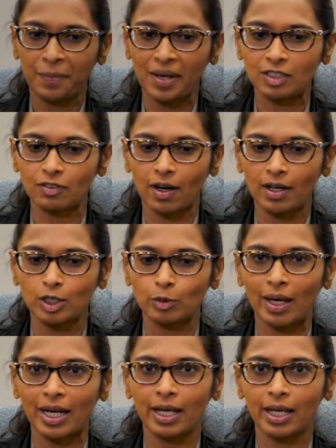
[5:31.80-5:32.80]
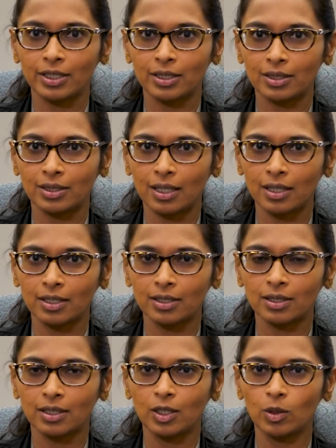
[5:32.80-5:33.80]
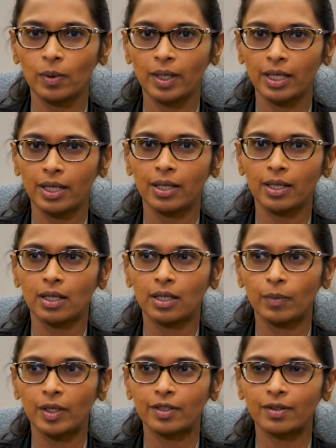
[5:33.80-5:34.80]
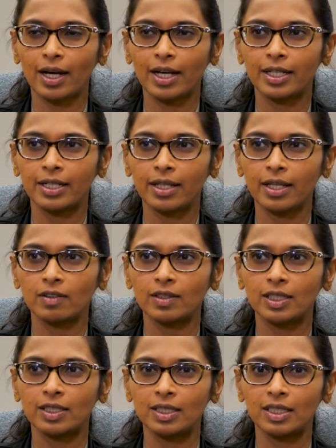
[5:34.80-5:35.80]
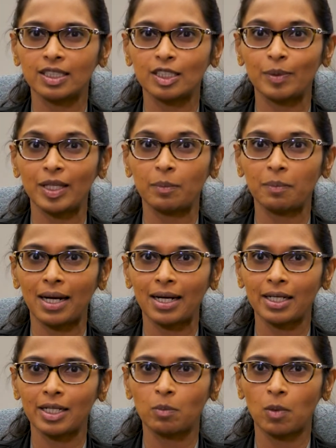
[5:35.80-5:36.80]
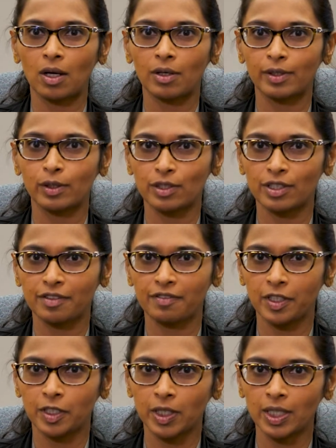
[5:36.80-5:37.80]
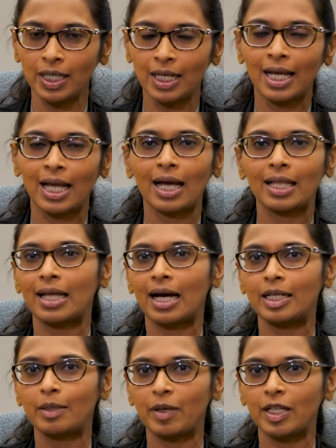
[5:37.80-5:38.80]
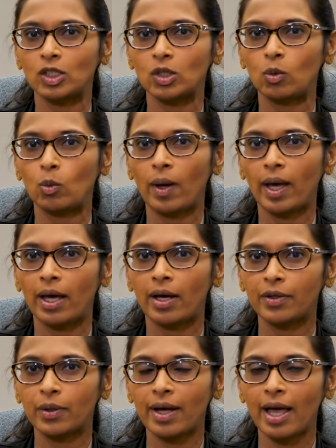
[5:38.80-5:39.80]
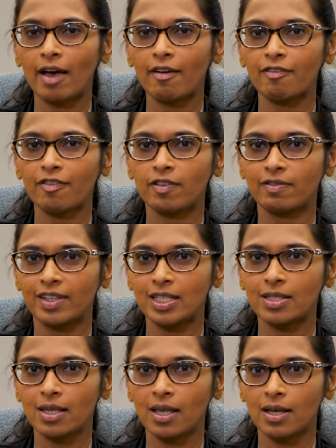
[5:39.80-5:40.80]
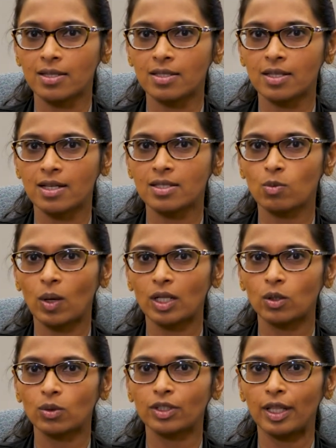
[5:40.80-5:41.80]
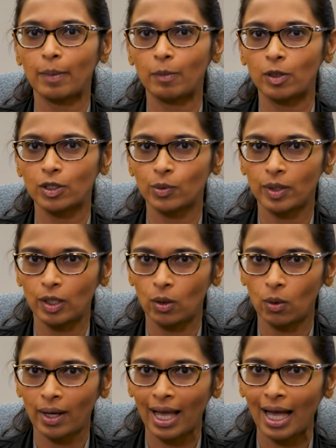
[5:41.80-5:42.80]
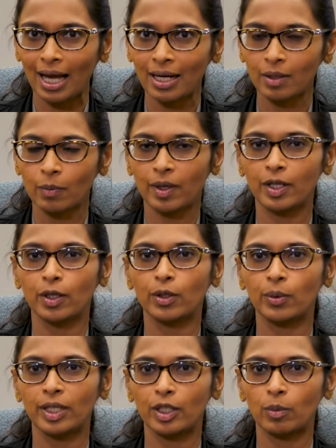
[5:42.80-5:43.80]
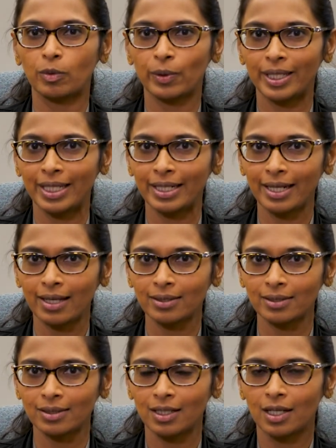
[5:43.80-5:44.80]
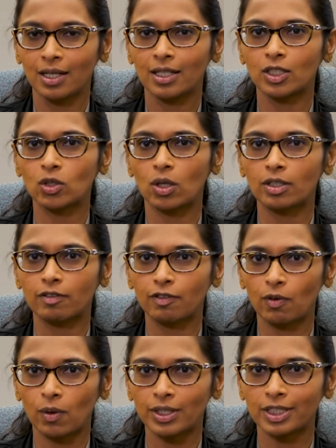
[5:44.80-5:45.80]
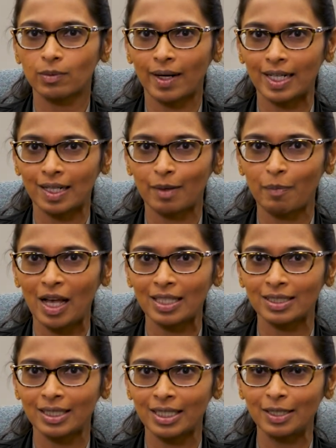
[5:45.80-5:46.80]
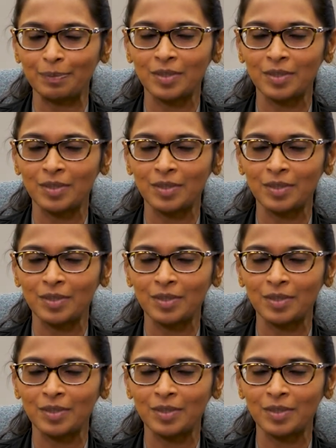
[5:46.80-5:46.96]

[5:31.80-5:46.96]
As far as medications are concerned, we try and think of the disease as being mild, moderate, or severe, and that depends on where your FVC is. It's one of those numbers we look at when you're doing your breathing tests. It's called the forced vital capacity.